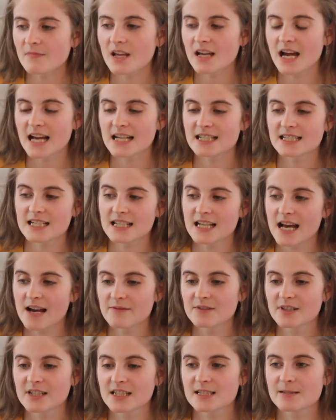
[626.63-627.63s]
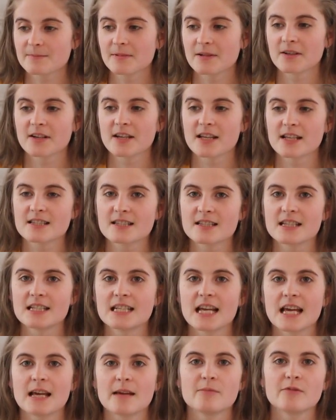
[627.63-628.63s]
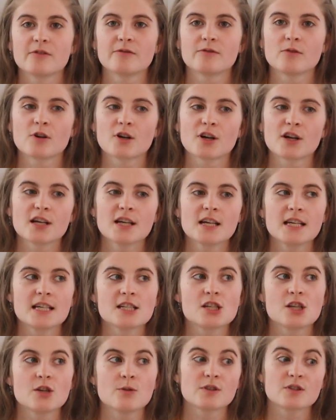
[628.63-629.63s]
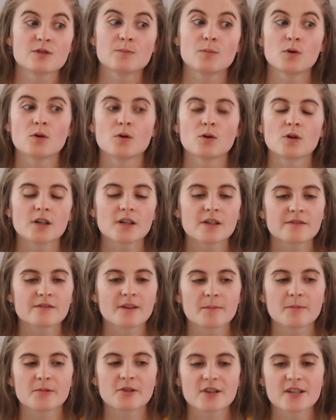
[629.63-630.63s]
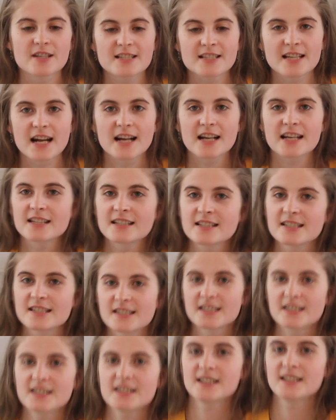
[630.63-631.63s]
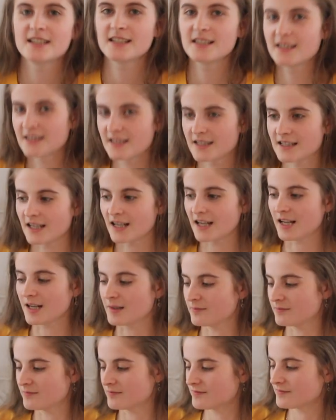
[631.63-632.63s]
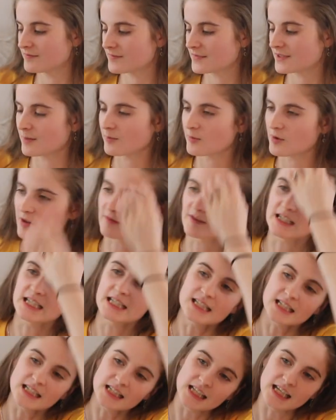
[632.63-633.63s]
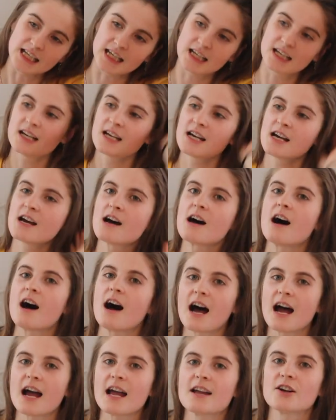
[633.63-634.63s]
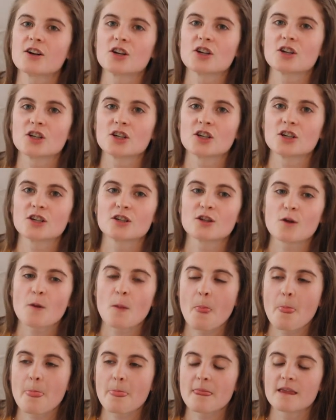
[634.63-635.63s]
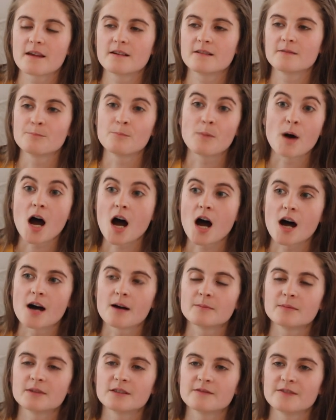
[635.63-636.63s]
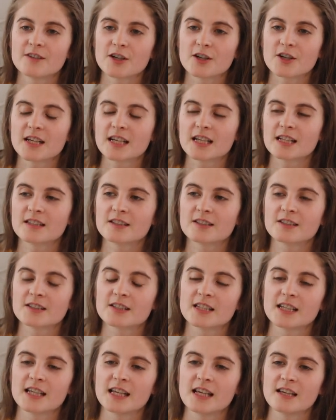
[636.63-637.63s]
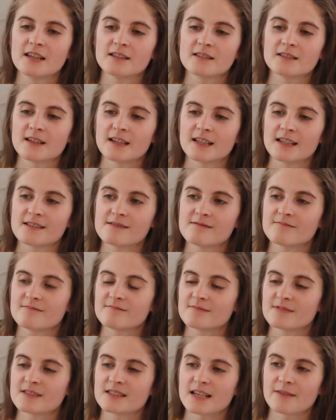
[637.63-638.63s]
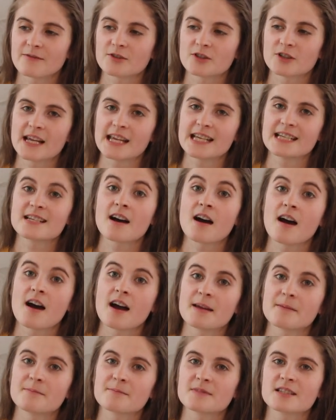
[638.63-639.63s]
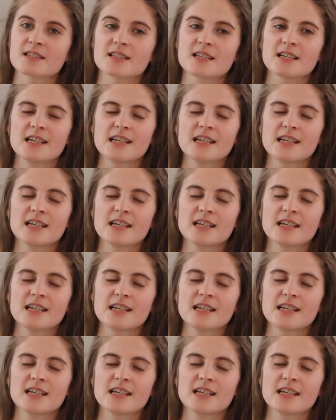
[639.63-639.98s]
I did have an experience the day before she was born, February 2nd, somewhat recently. I heard mom very clearly, like 7 or 8 times.